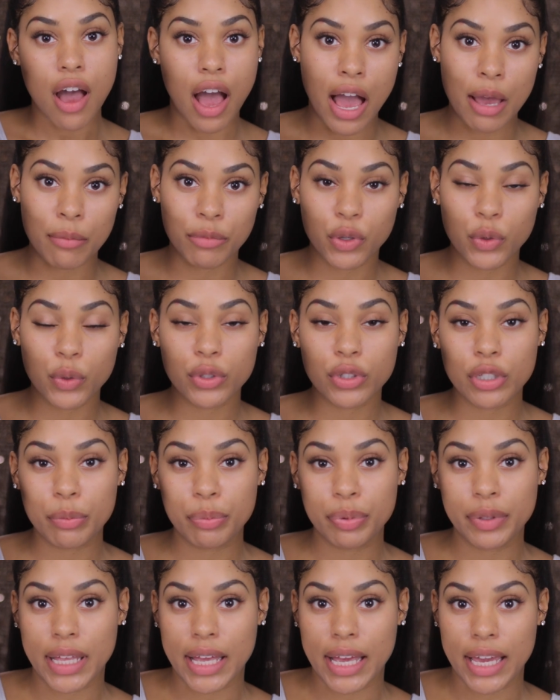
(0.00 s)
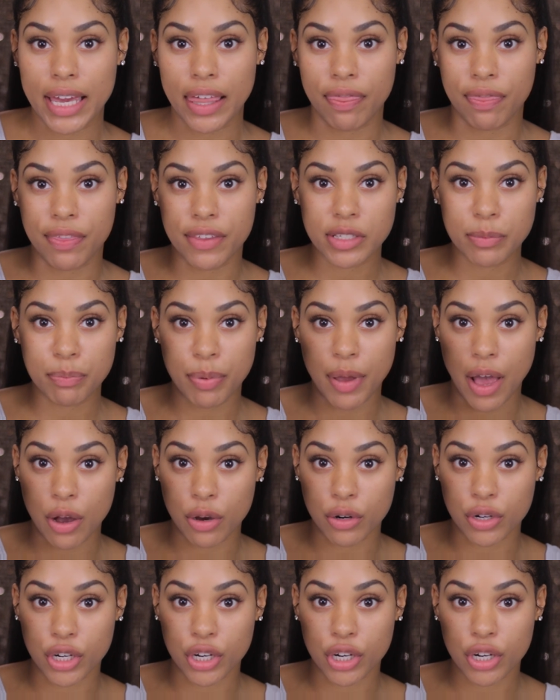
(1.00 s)
I'm going to apply this
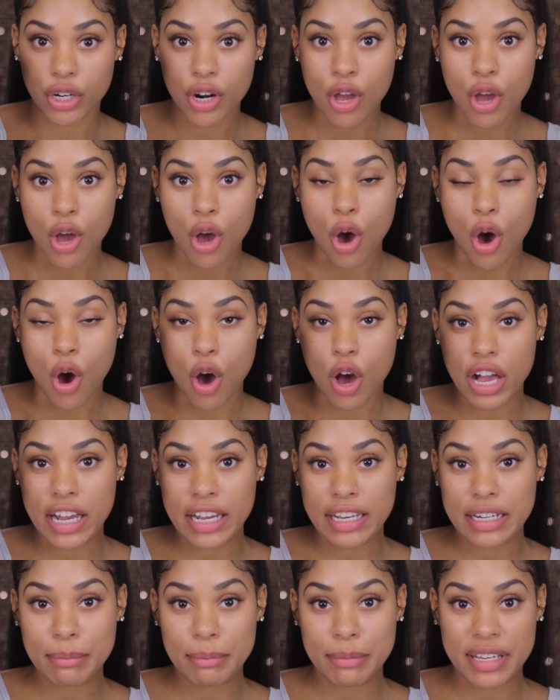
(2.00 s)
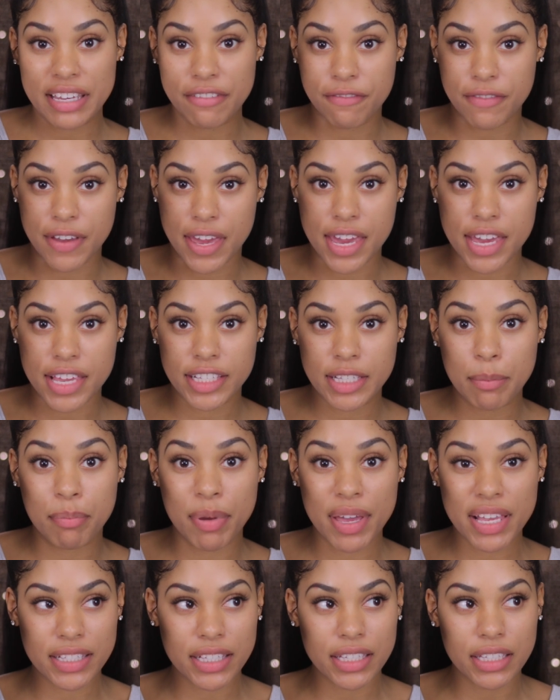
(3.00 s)
powder on my face,
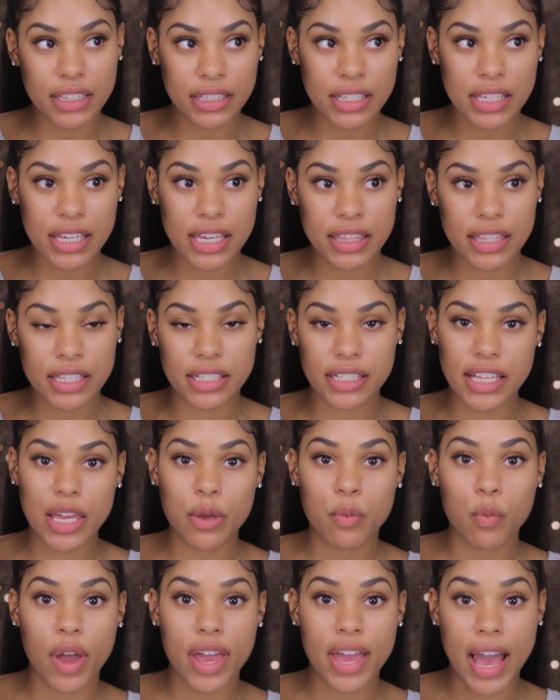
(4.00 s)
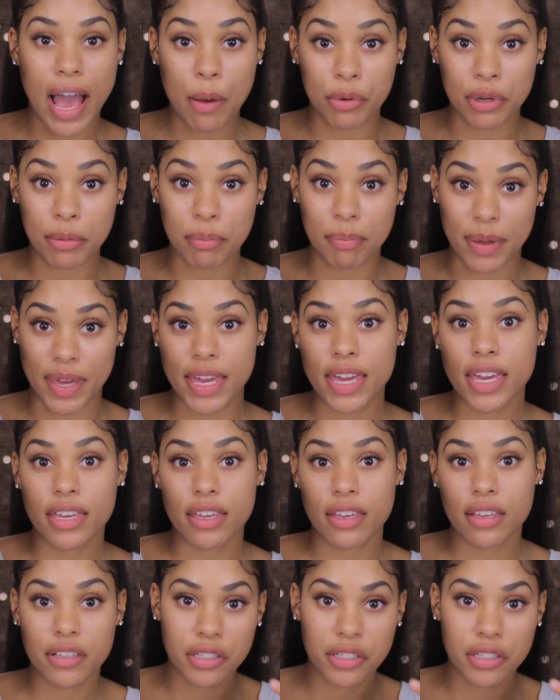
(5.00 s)
basically the same way I would bake.